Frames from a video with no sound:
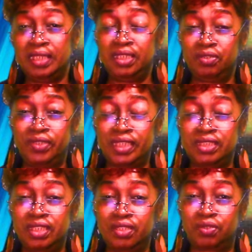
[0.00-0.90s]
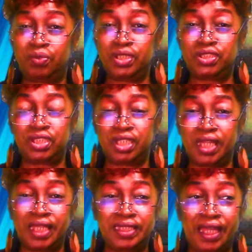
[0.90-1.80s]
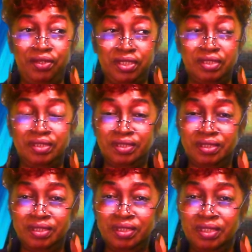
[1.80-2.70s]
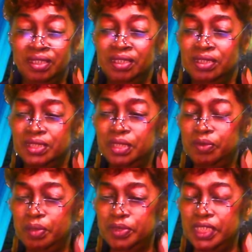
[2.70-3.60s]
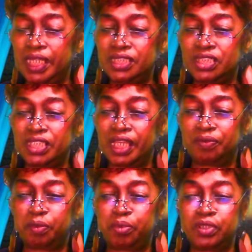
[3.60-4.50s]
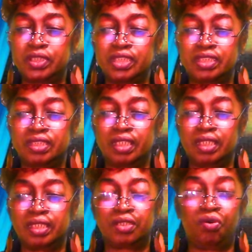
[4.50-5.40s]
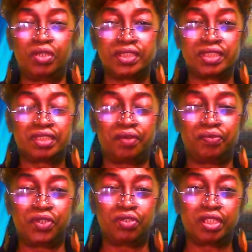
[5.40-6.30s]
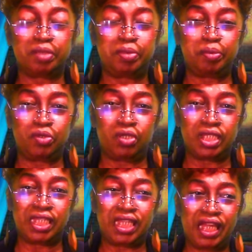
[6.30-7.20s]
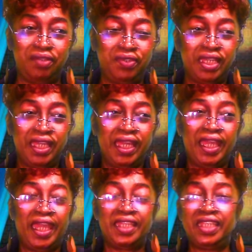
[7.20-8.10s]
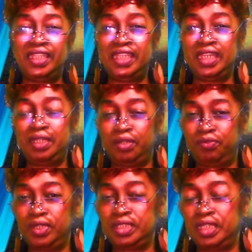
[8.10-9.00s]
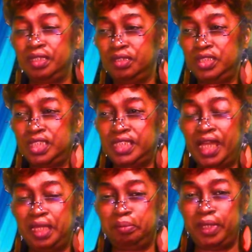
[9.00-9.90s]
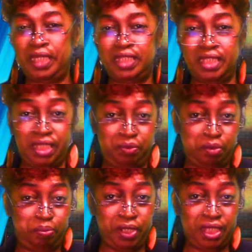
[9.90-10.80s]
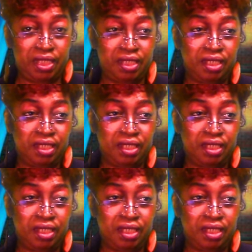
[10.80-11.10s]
You know, that's another question, and I doubt it. You see what I'm saying? That's just like if a person causes suffering on other people all their life, and then they're on their dying bed, and then they repent.